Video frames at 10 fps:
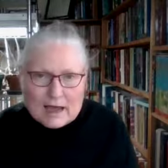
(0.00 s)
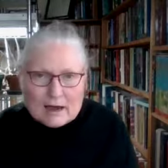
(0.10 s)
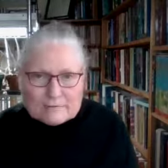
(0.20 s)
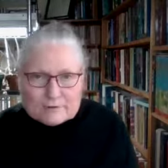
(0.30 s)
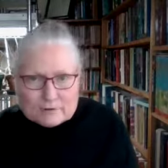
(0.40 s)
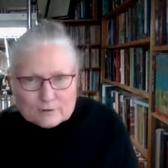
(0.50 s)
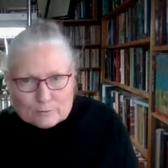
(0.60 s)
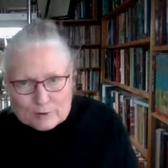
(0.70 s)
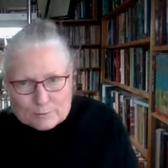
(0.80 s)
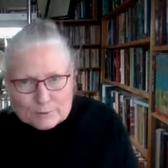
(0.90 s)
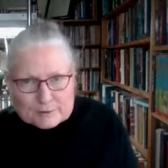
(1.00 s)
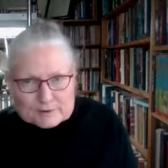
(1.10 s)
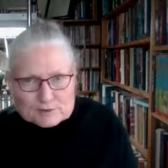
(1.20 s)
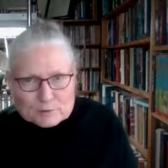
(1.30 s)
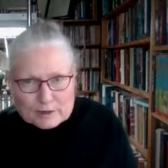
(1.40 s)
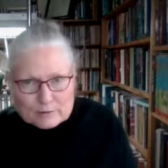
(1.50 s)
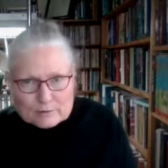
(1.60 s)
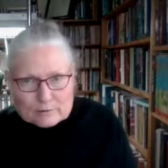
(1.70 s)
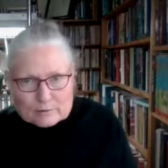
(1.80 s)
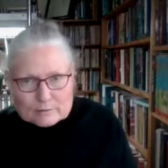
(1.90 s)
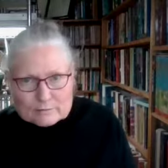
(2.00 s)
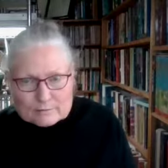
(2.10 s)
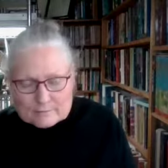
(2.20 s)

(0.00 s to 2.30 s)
after the reapers went through.